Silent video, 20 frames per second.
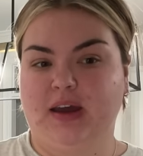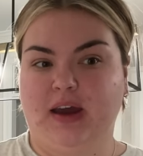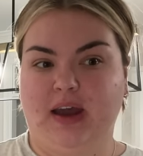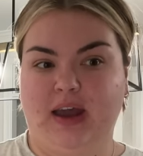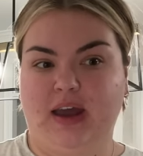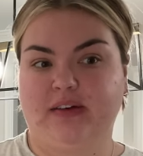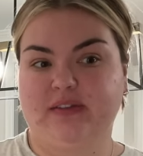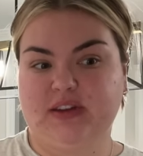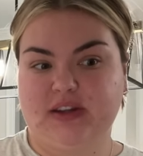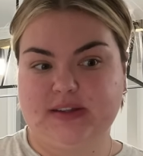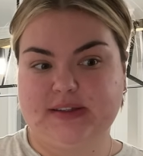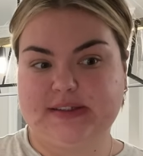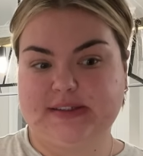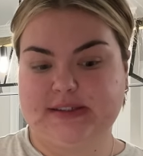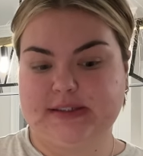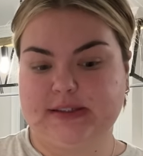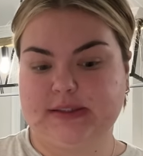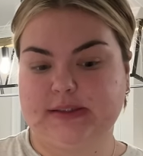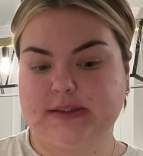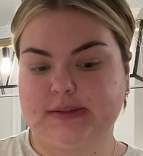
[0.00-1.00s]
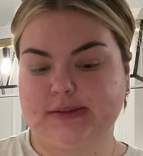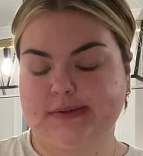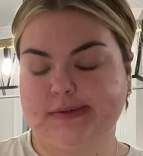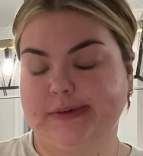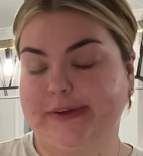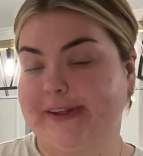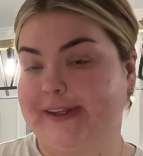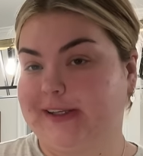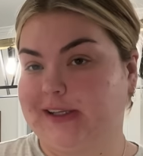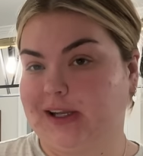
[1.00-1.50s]
I haven't
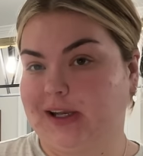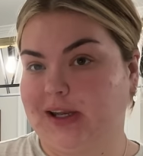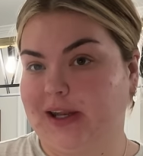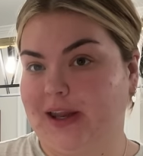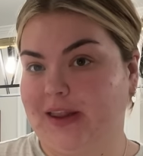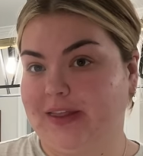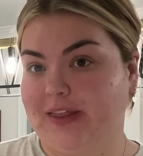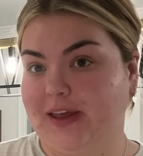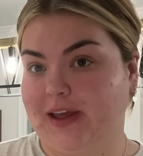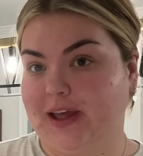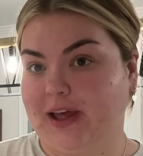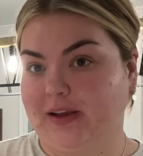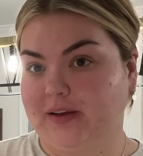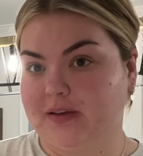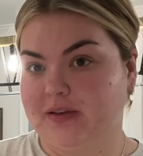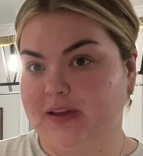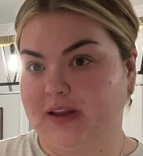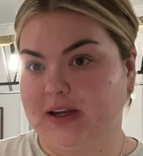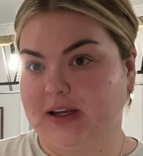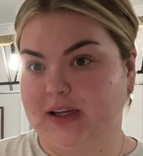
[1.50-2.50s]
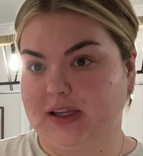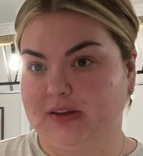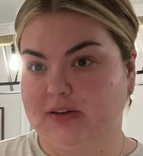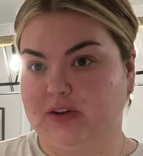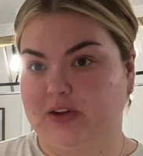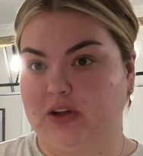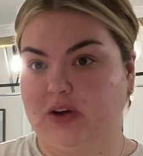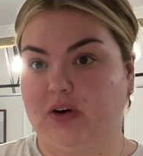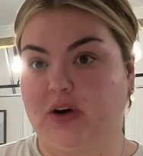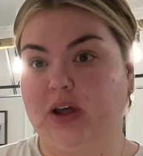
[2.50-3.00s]
really done anything else that I need to
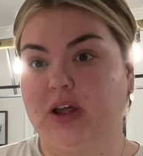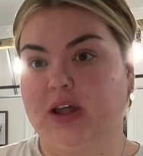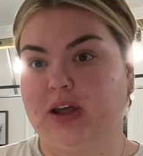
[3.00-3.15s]
do.